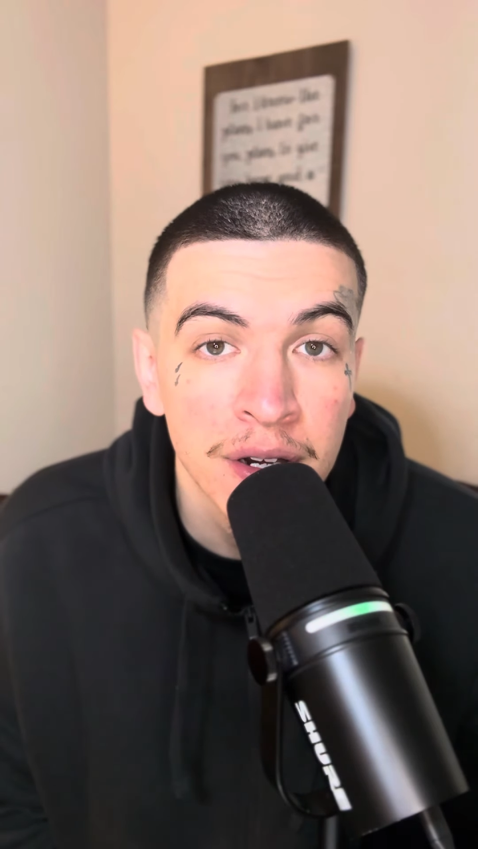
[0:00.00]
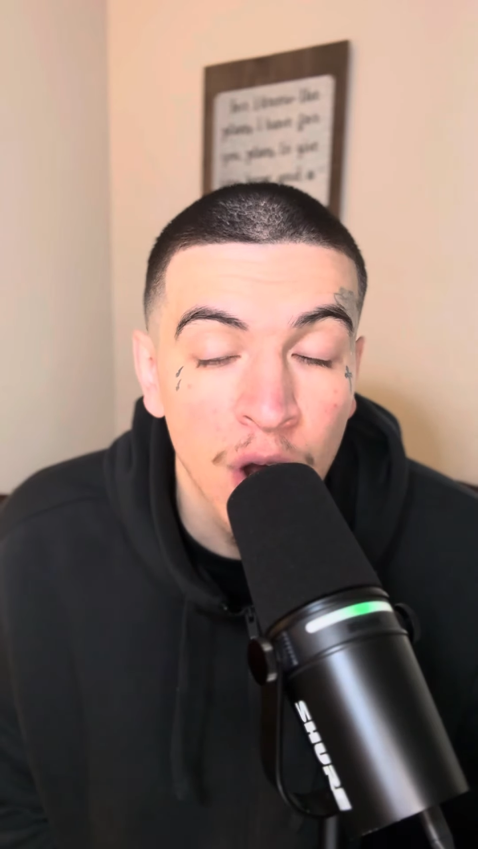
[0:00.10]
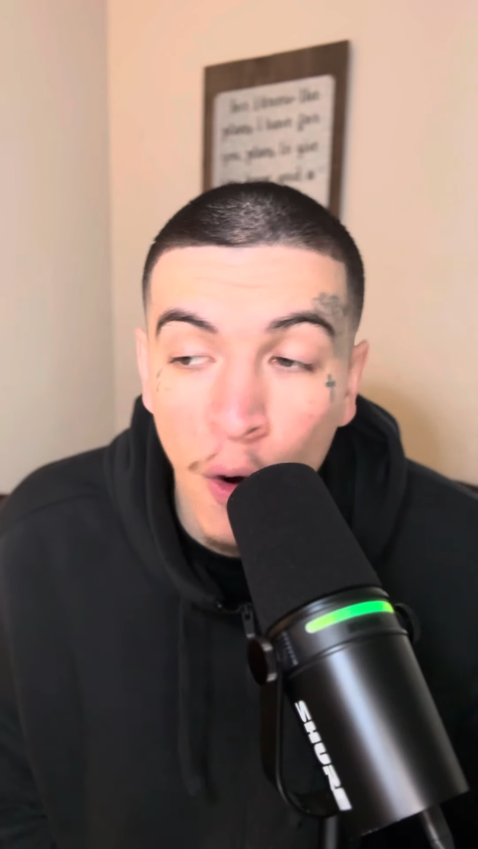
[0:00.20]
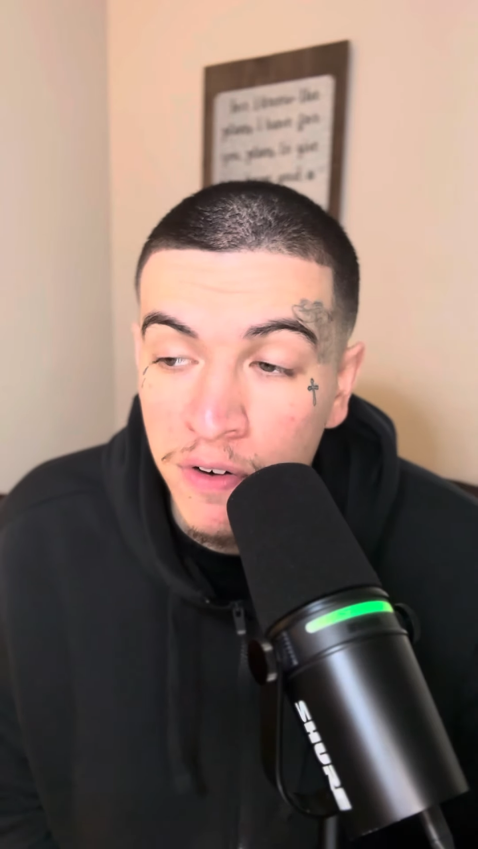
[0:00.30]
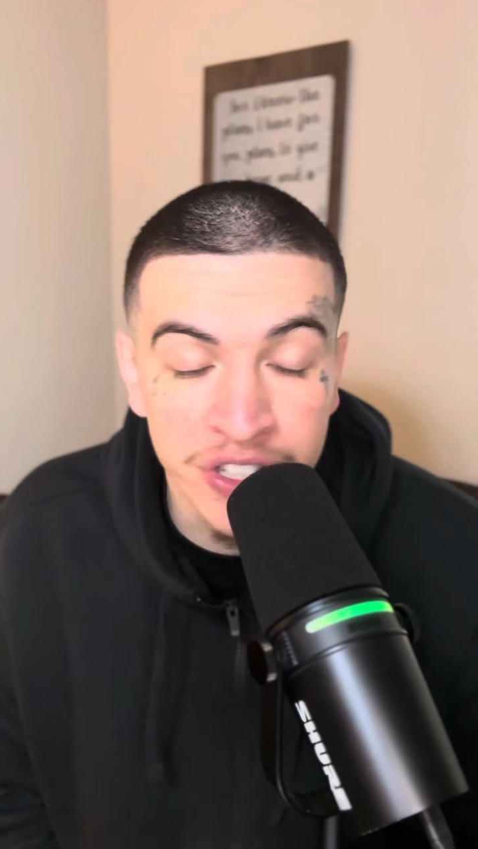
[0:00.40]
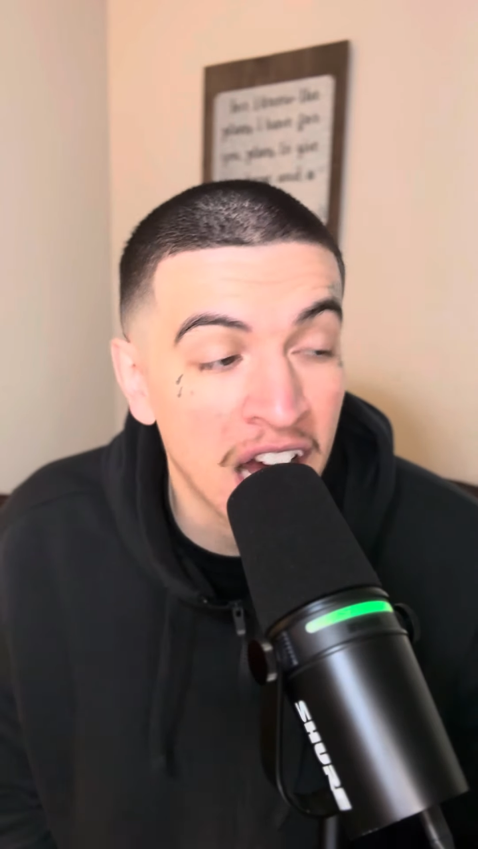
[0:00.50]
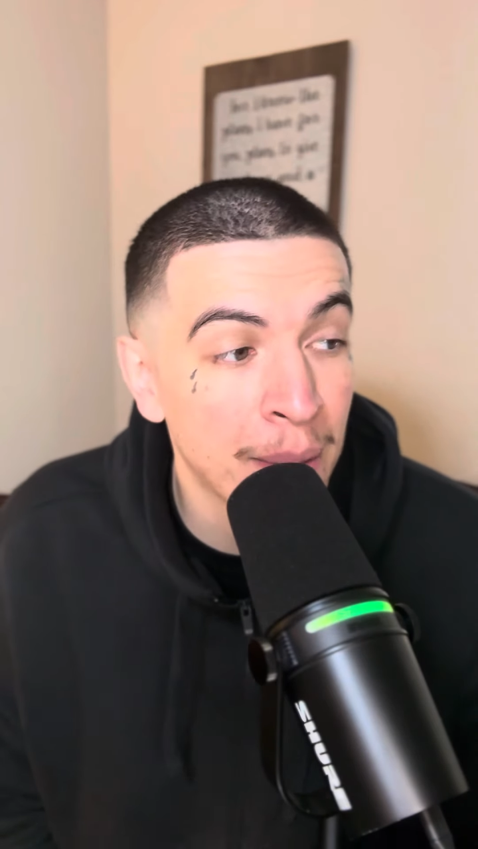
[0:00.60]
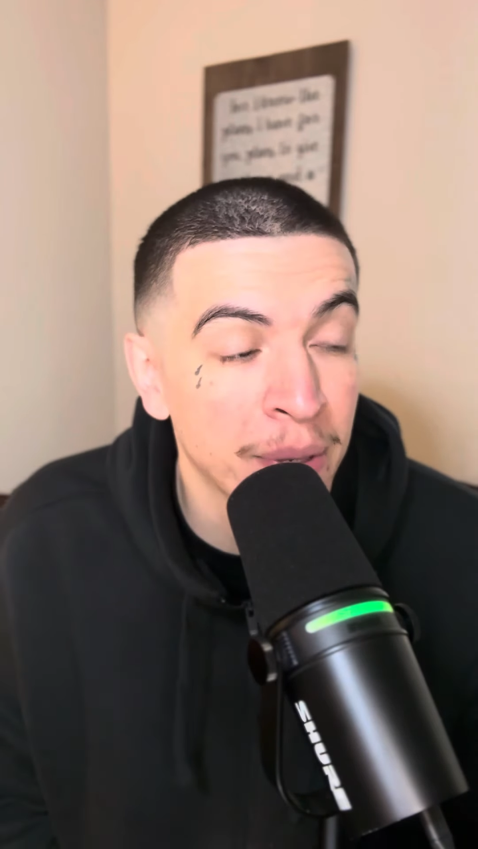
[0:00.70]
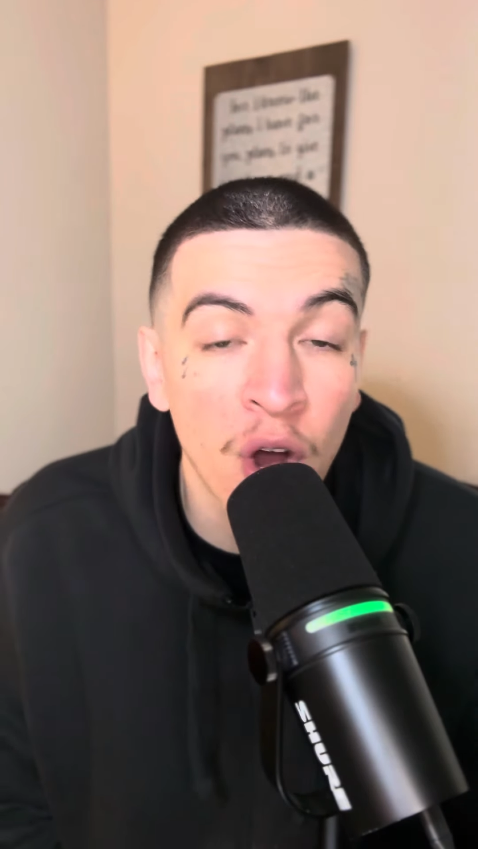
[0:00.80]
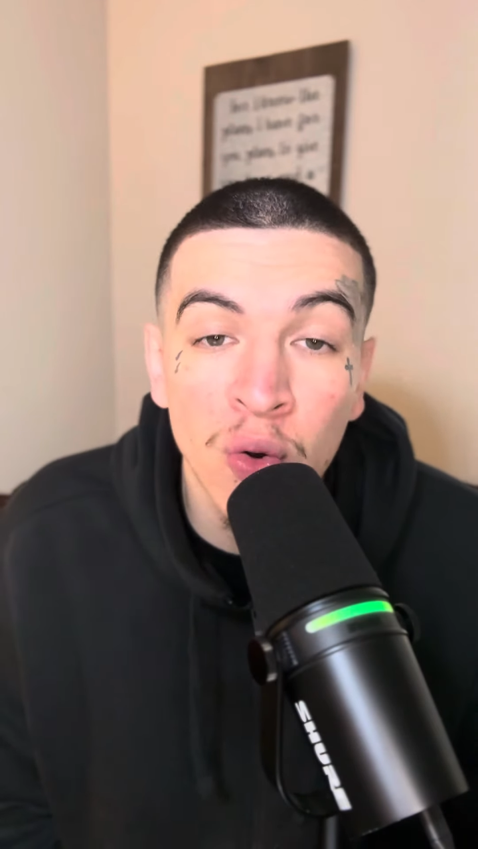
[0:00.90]
over time
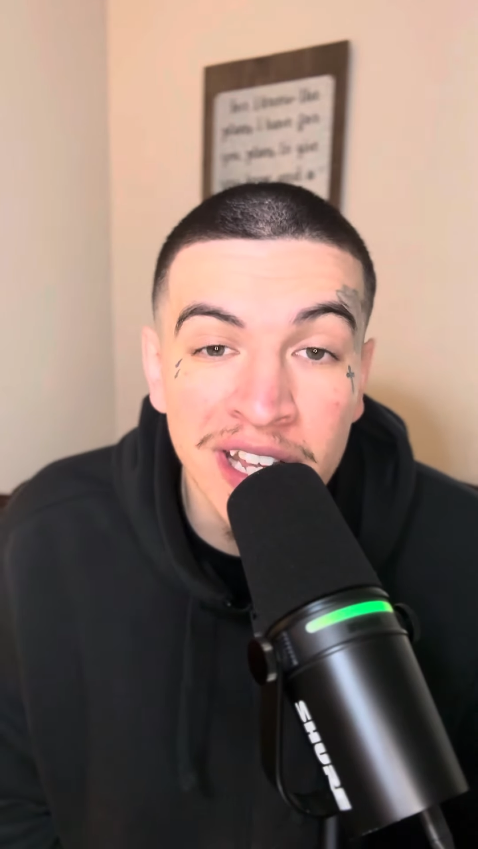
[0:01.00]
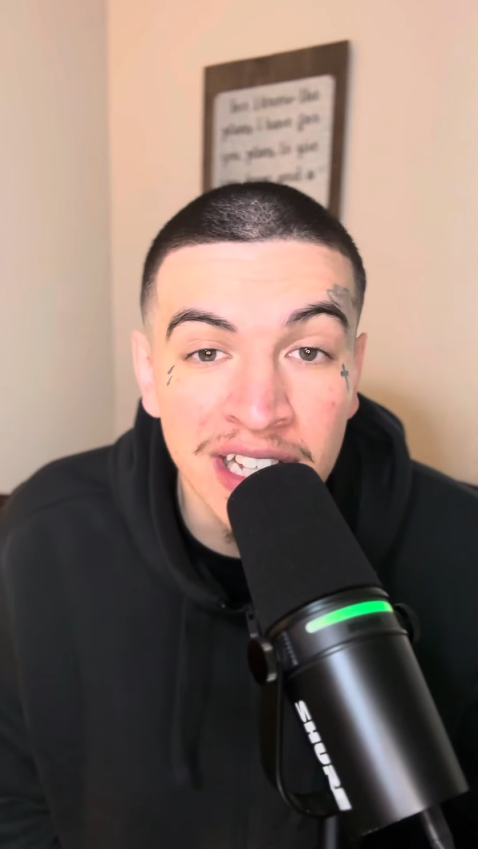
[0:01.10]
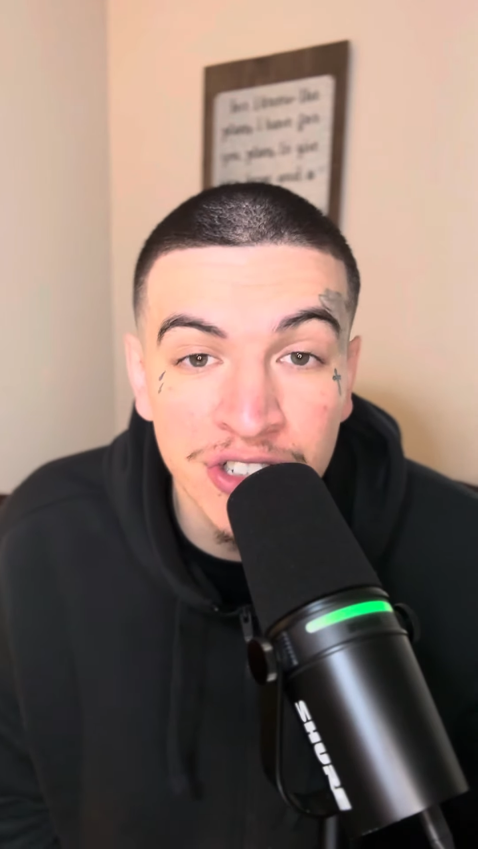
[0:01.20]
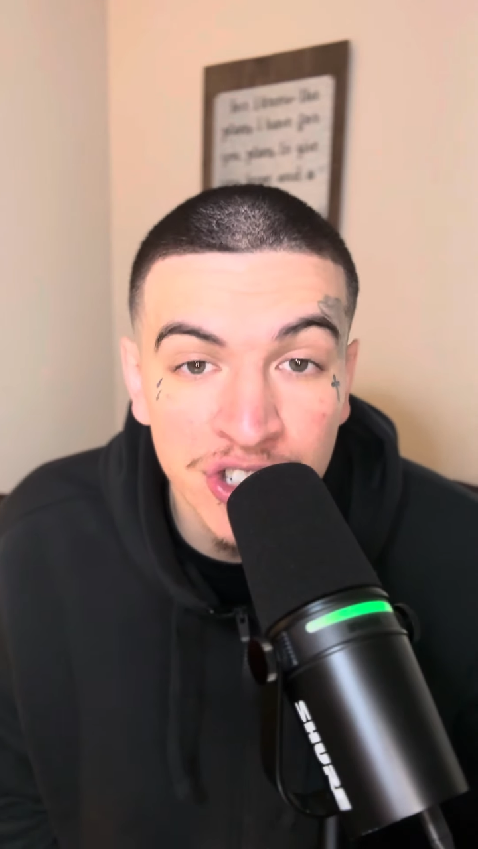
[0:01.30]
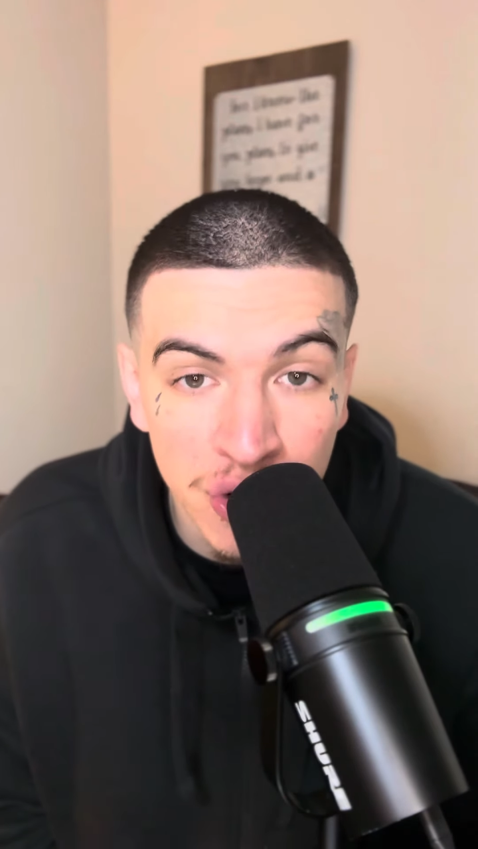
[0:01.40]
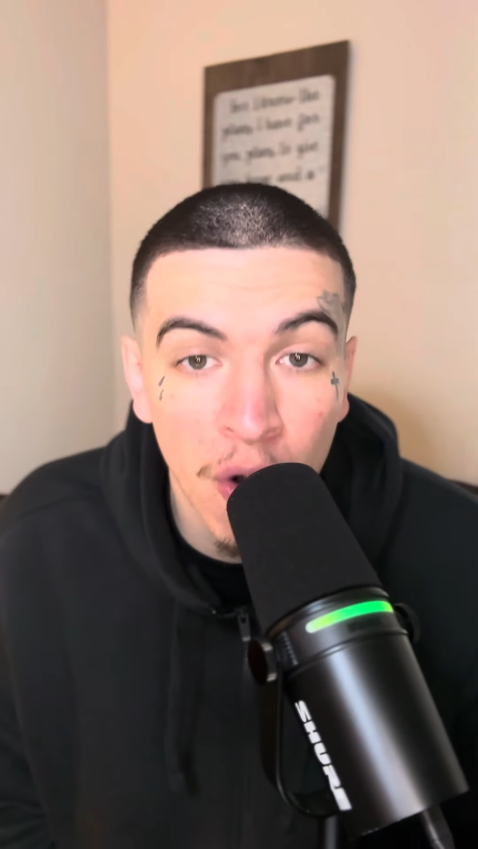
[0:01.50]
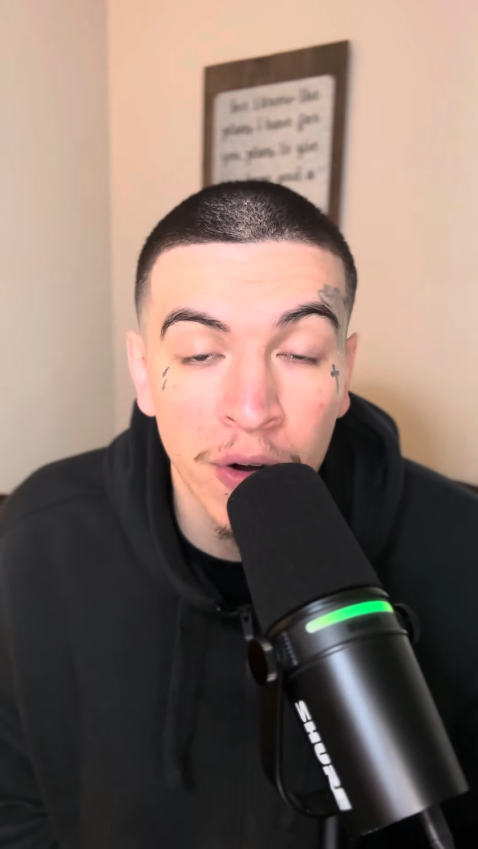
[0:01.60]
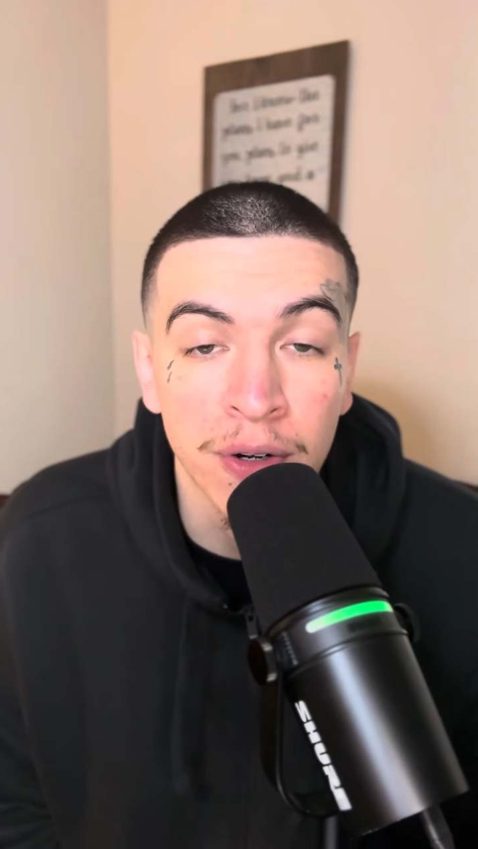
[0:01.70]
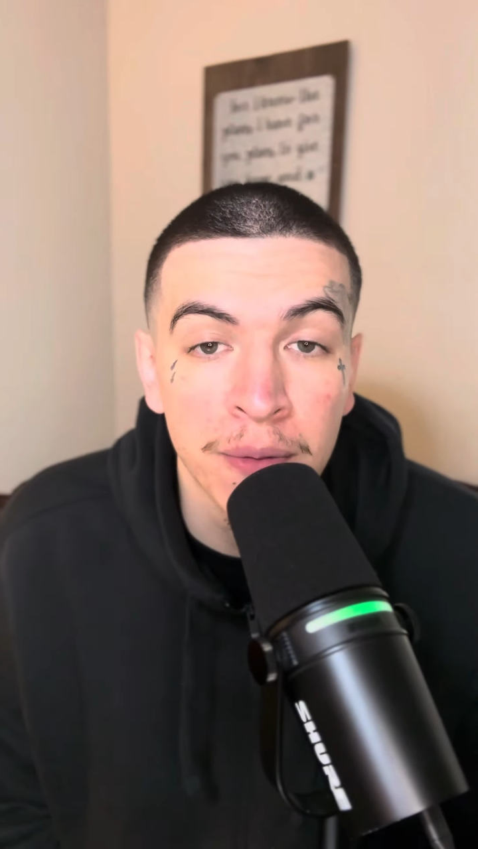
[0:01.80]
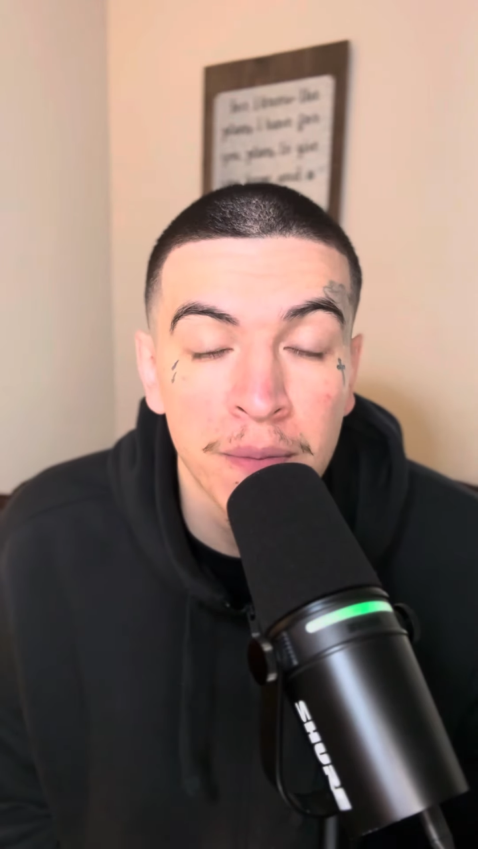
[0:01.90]
it only gets stronger.